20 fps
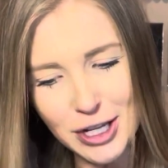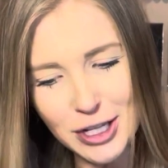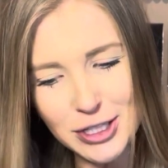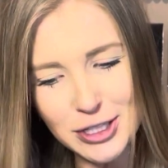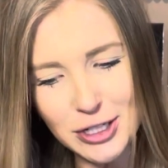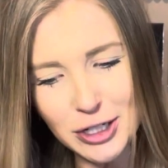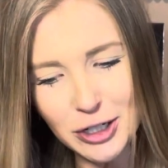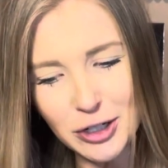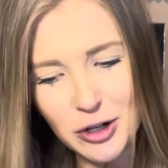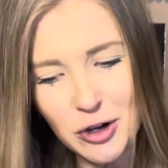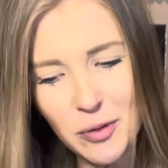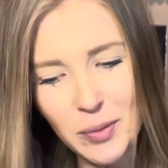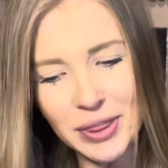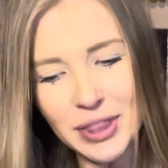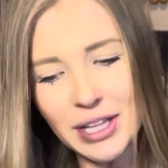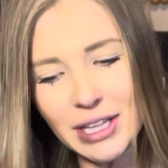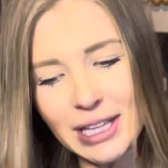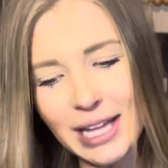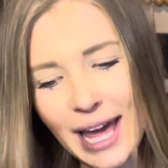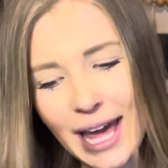a circle with
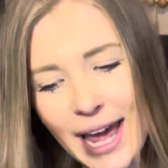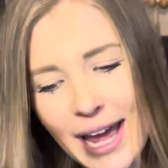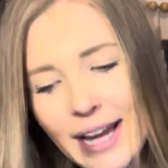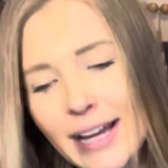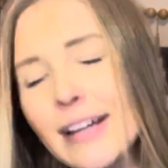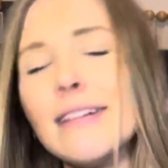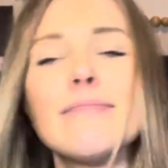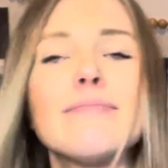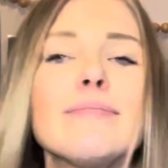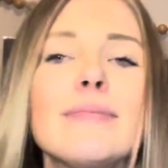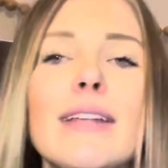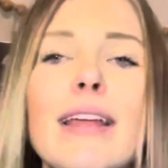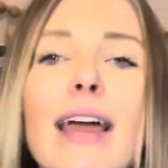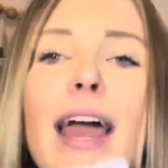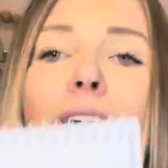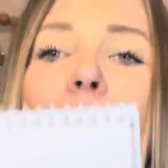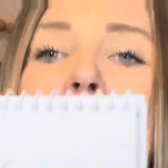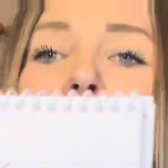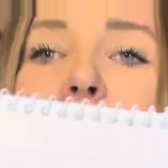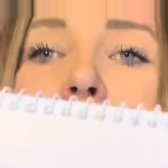a leg,
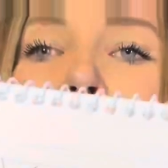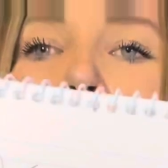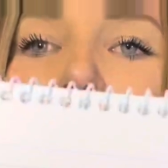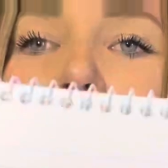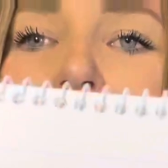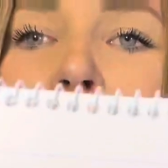A.